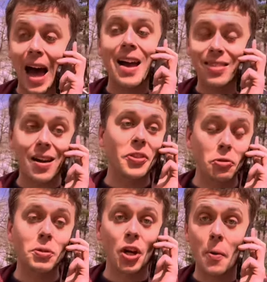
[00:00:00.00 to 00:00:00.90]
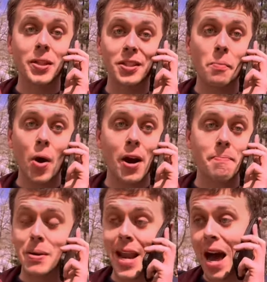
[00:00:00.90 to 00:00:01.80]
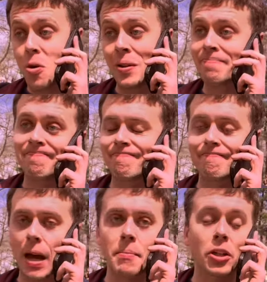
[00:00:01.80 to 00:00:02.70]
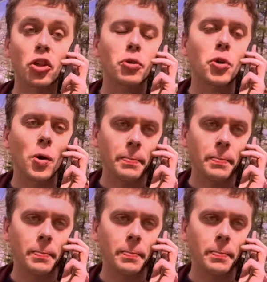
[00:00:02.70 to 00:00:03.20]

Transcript: I thought this was going somewhere, but now I'm not so sure.